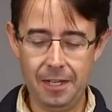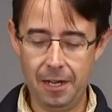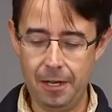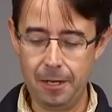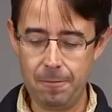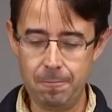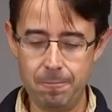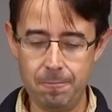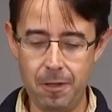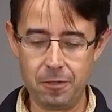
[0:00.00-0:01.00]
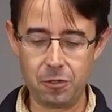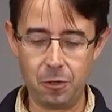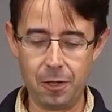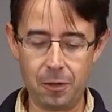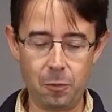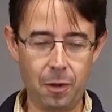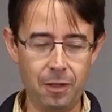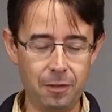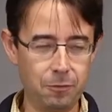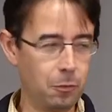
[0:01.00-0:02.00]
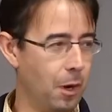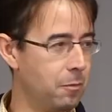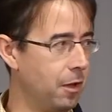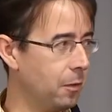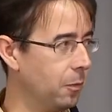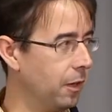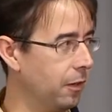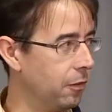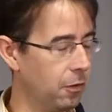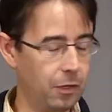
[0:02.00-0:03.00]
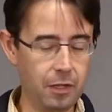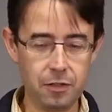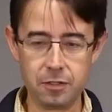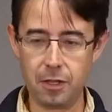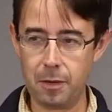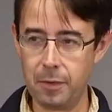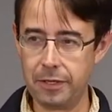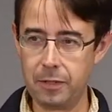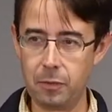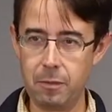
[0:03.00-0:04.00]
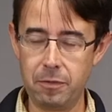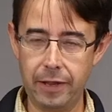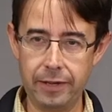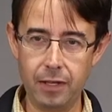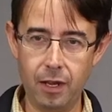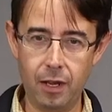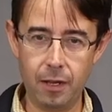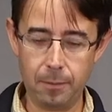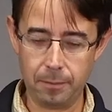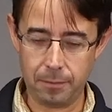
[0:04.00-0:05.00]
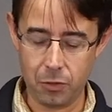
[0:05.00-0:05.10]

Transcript: Um, and so like I love the Webvan one, although I lost a lot of money in Webvan um,